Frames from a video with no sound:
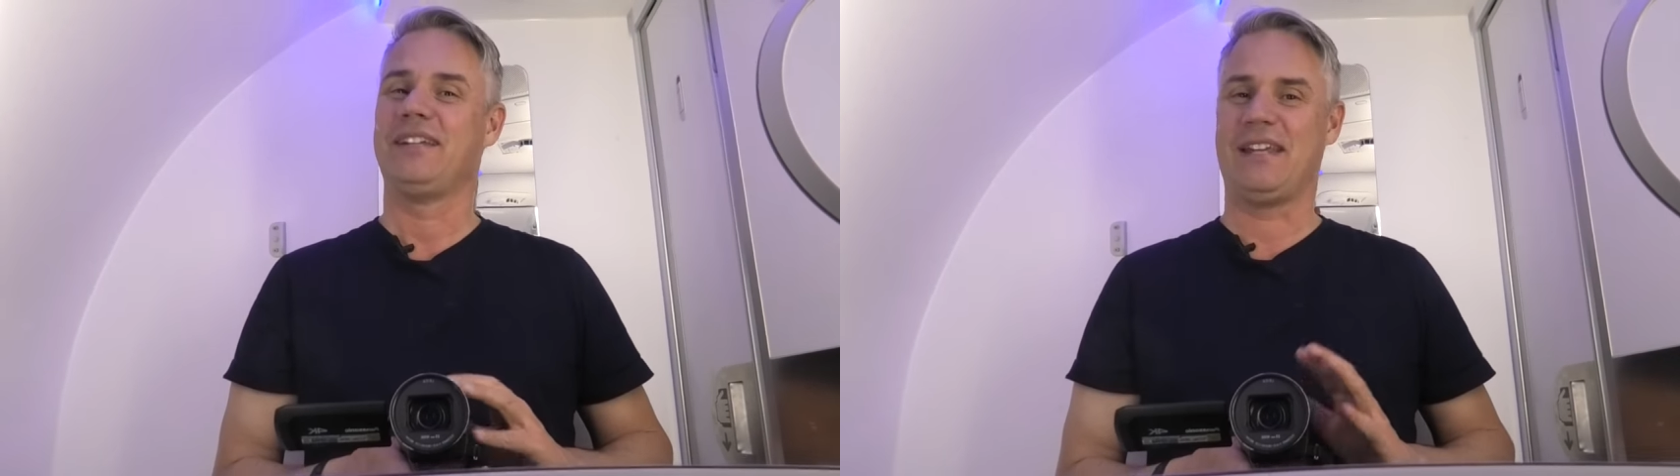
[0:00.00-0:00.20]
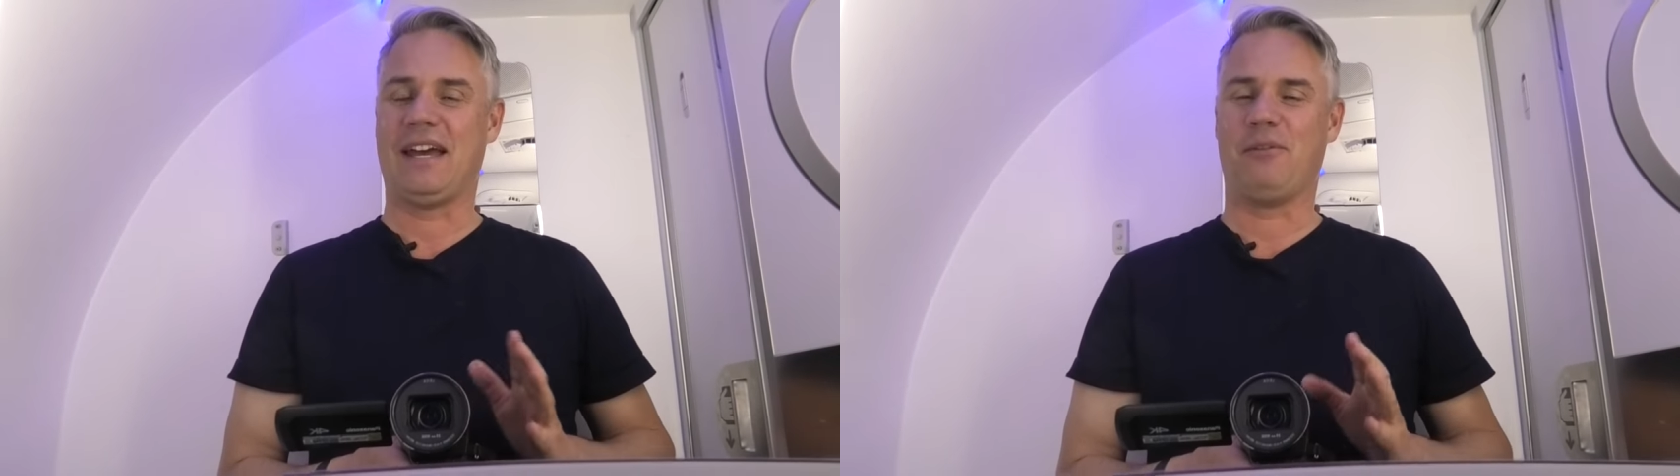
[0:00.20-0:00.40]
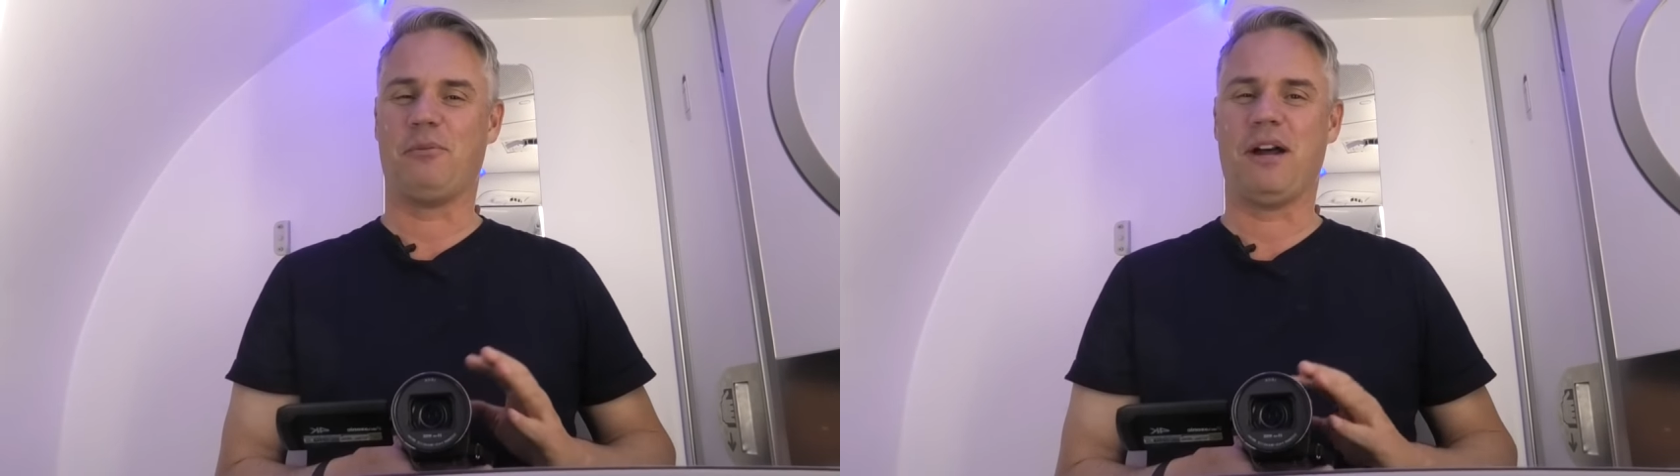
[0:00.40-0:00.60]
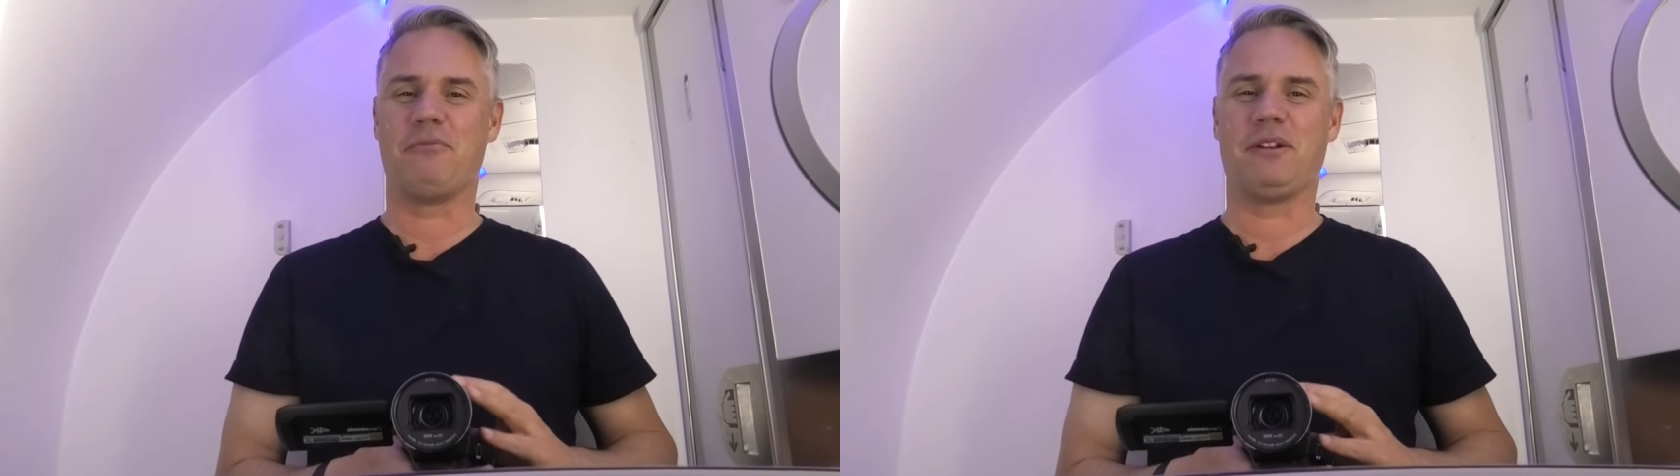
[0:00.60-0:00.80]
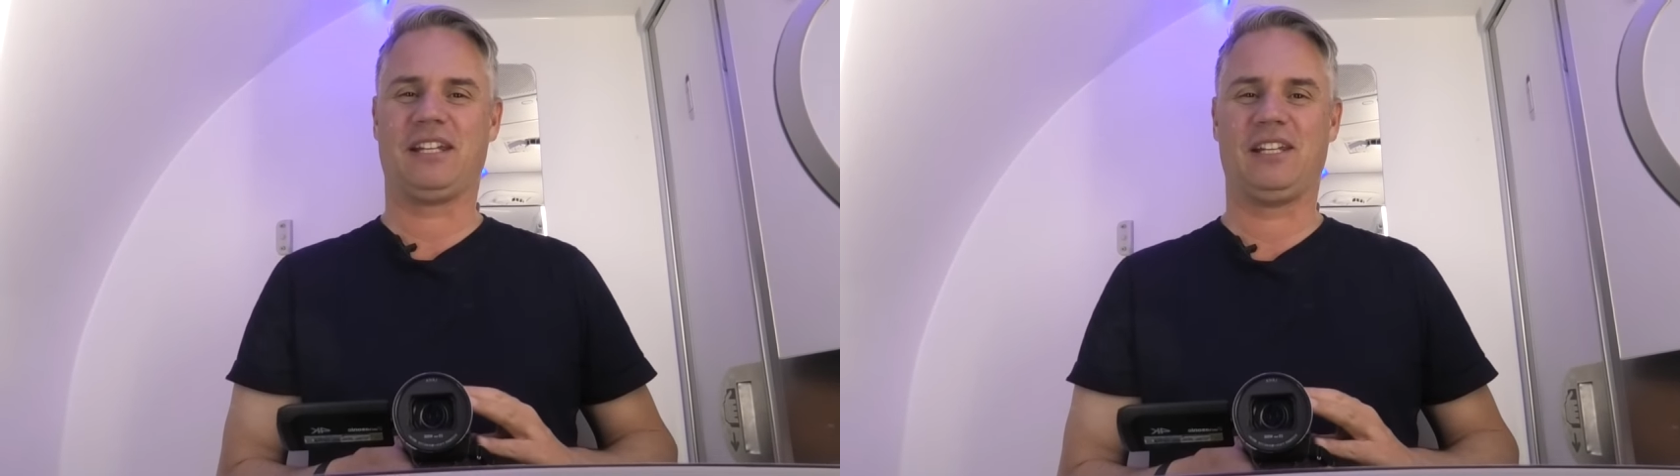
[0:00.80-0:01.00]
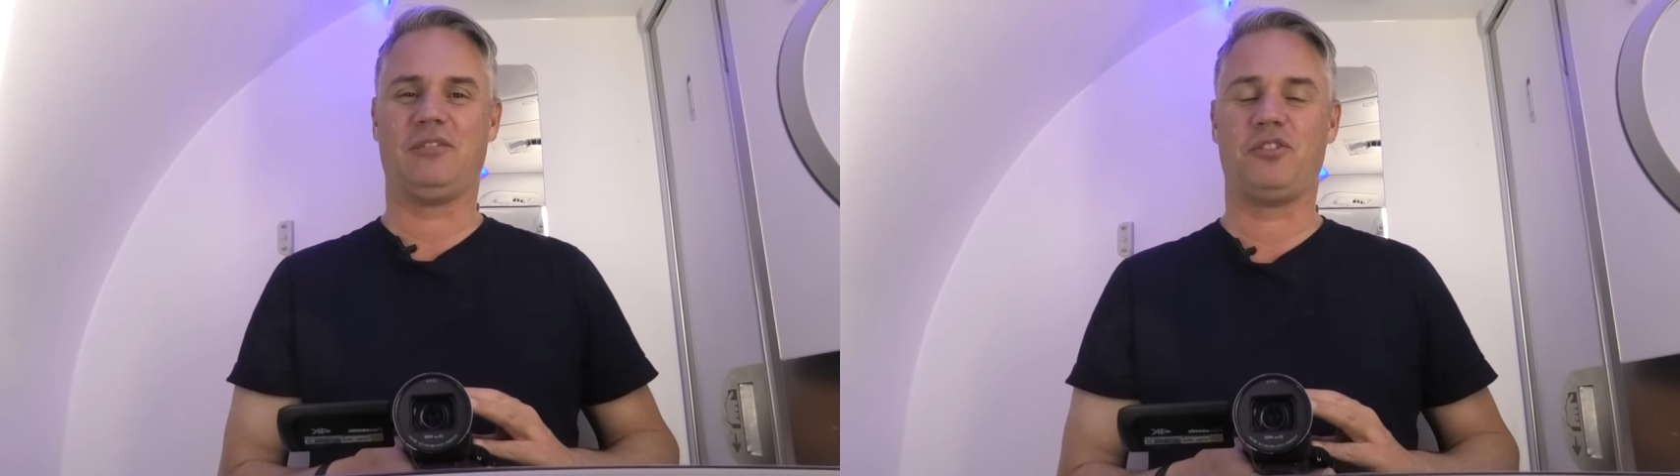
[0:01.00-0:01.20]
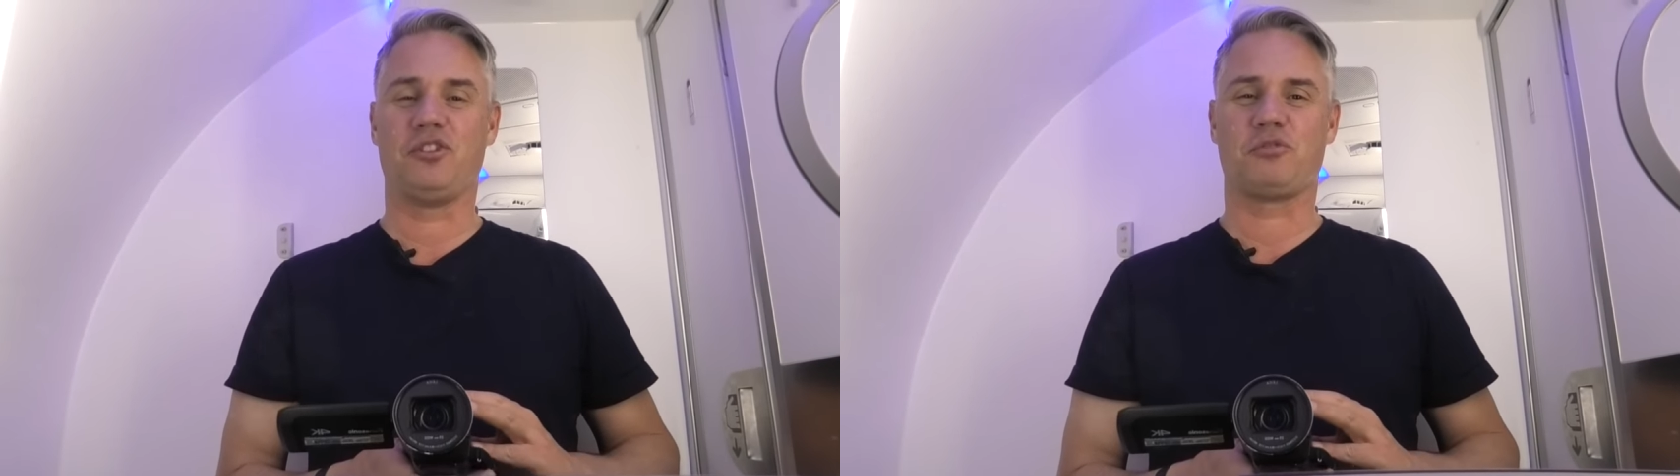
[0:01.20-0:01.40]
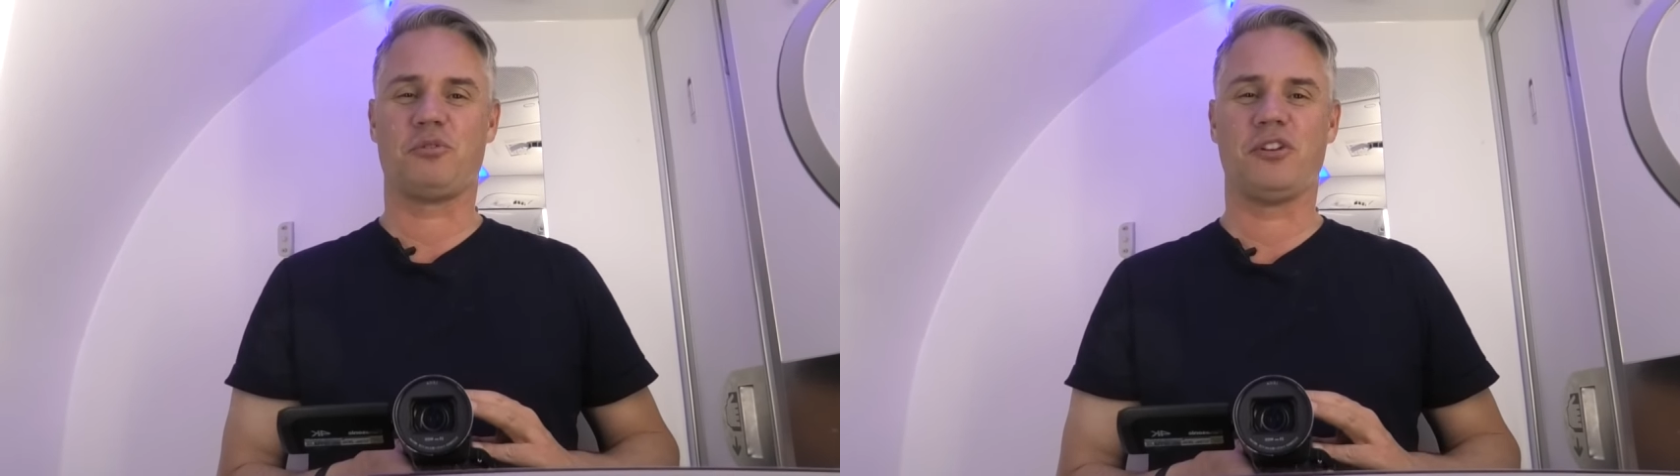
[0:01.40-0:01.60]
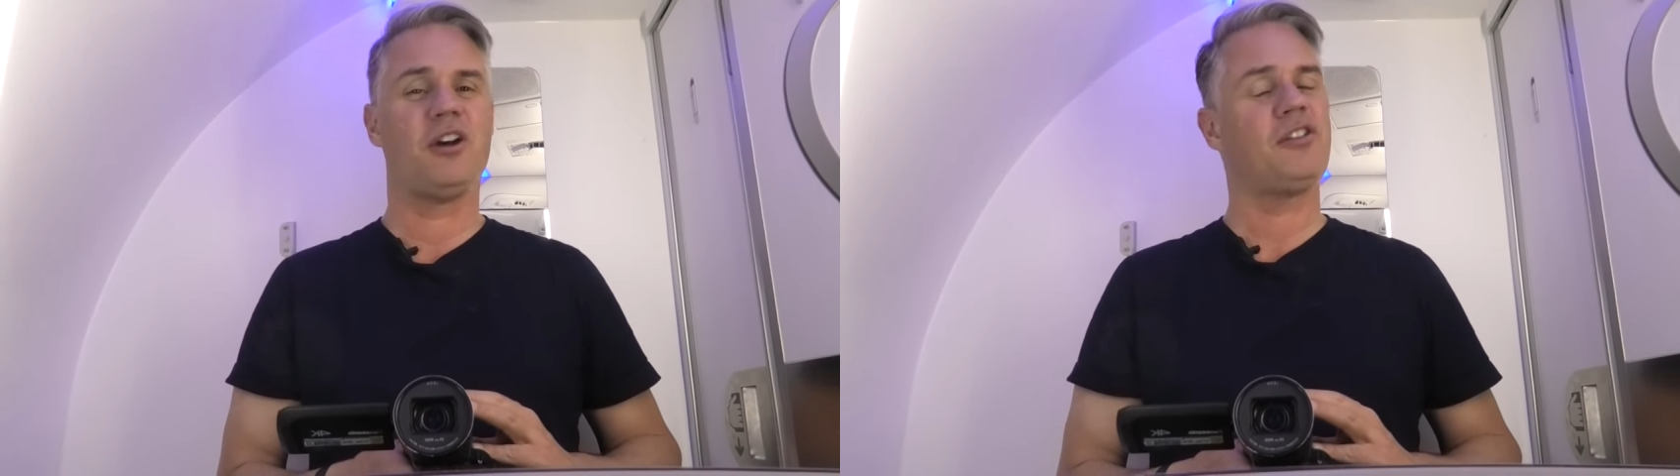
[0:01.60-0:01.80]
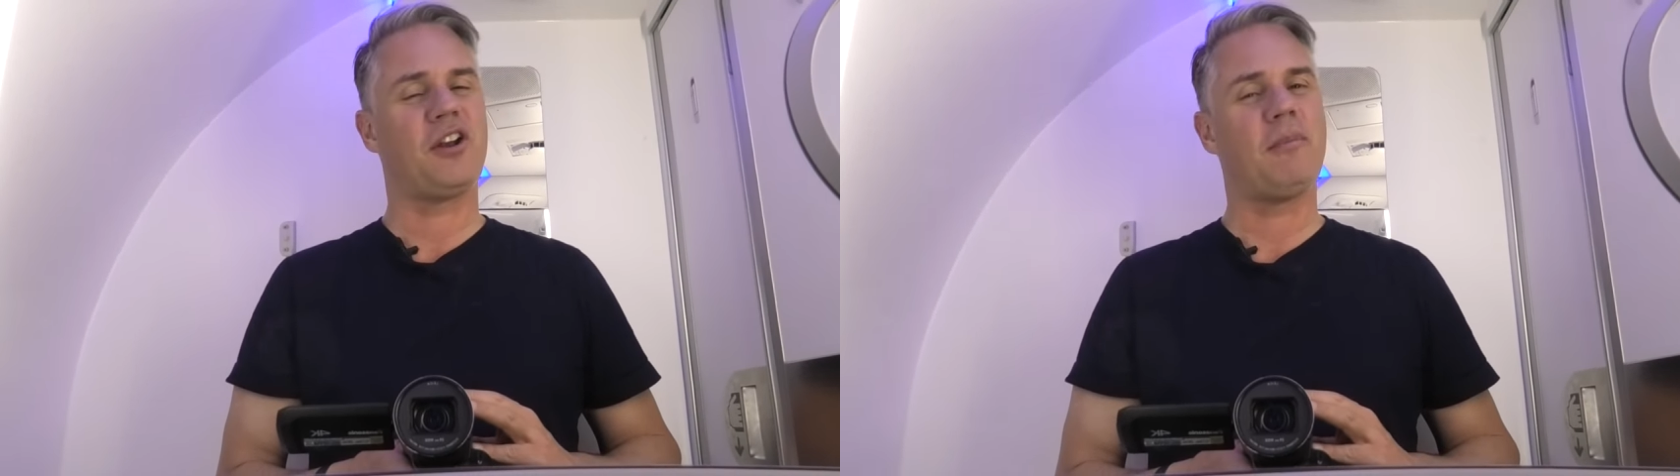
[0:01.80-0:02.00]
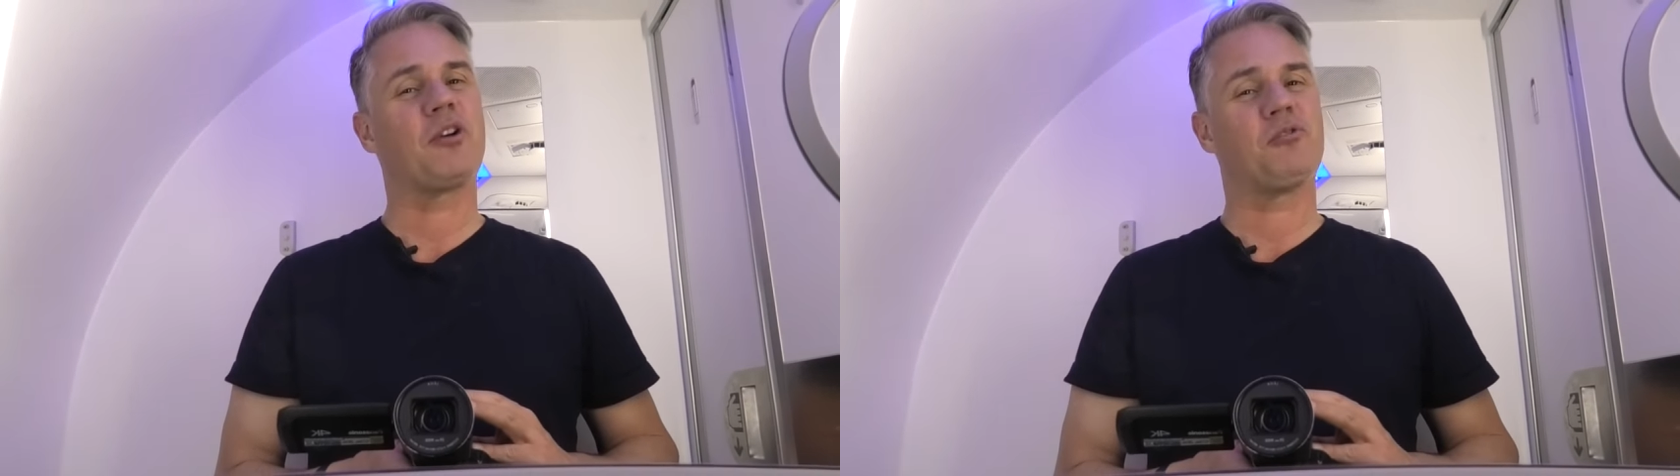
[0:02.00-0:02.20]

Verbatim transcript: Now, uh, regular viewers will know that I'm a